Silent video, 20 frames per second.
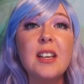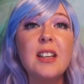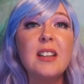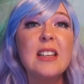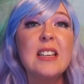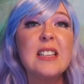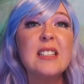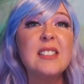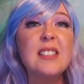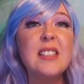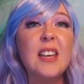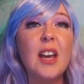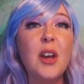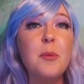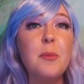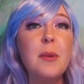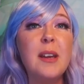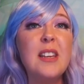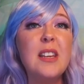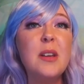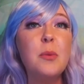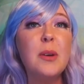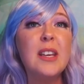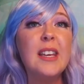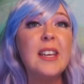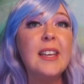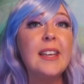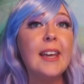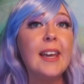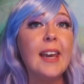Let's see how many we
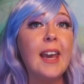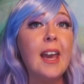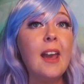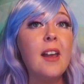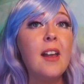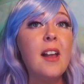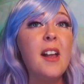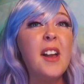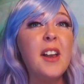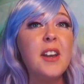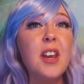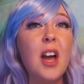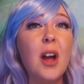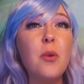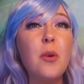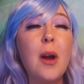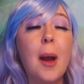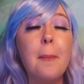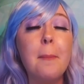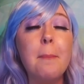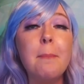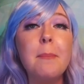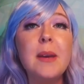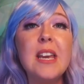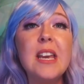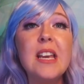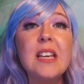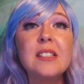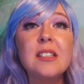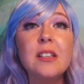can get and how
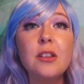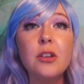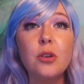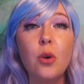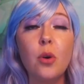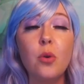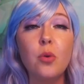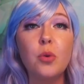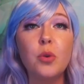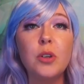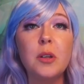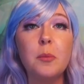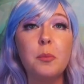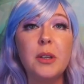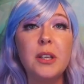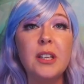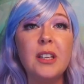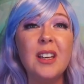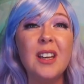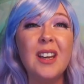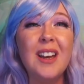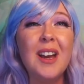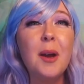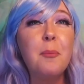amazing they're all going to be.